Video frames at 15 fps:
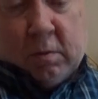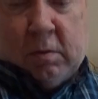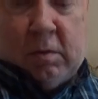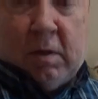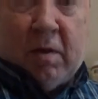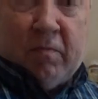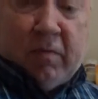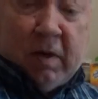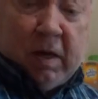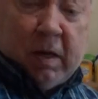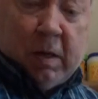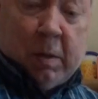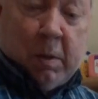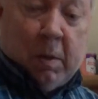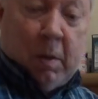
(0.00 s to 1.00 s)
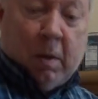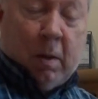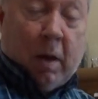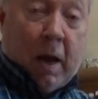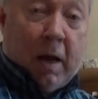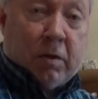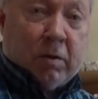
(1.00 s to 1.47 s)
Lovely.
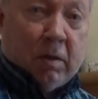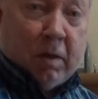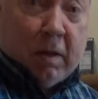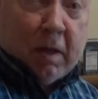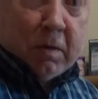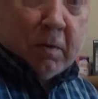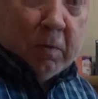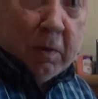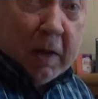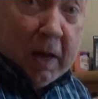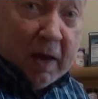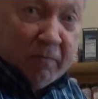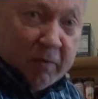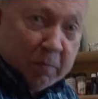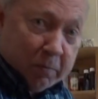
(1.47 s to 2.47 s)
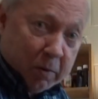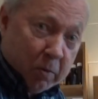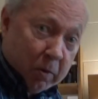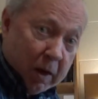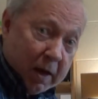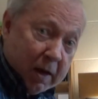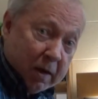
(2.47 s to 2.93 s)
Actually, that's only half a
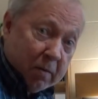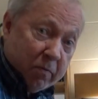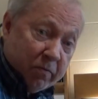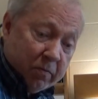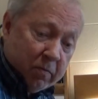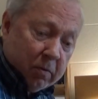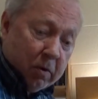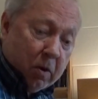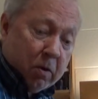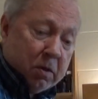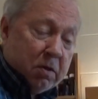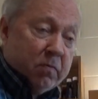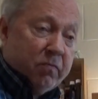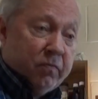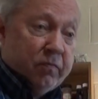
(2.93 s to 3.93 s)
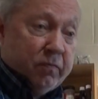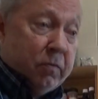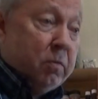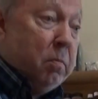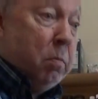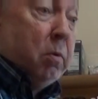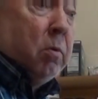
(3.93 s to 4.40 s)
bowl. I had a large
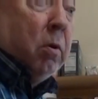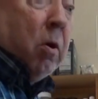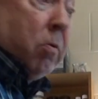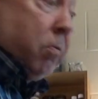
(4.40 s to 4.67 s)
full bowl